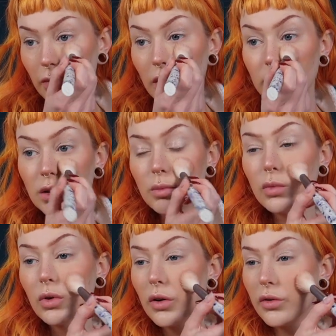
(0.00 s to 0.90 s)
This is
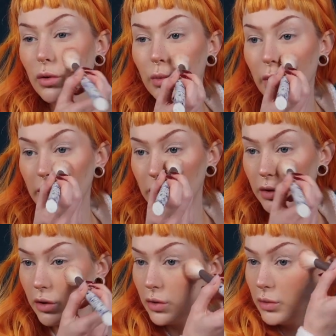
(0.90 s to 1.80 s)
more of a red
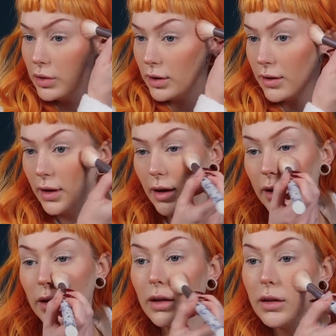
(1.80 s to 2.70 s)
tone
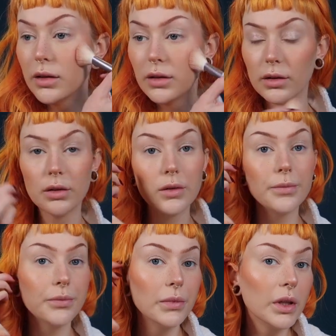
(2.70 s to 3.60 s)
than
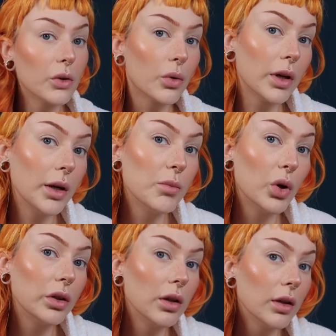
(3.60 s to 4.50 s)
the cream
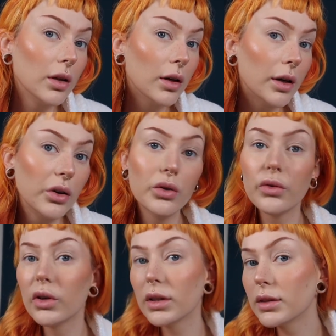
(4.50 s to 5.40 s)
one. I don't know
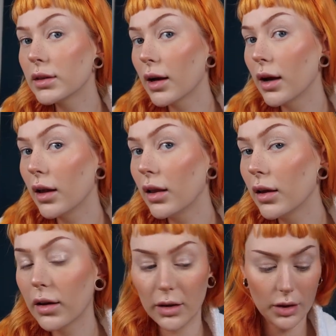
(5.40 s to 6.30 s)
if you can tell
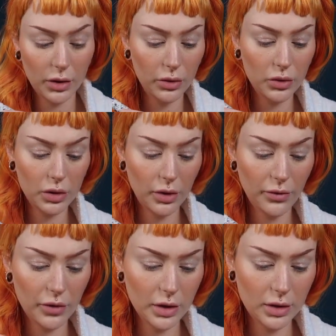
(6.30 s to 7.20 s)
a huge
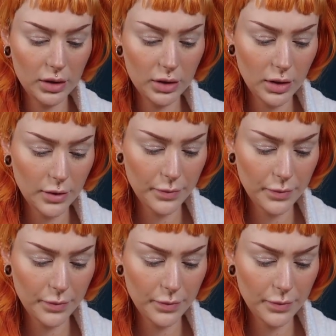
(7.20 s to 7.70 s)
difference.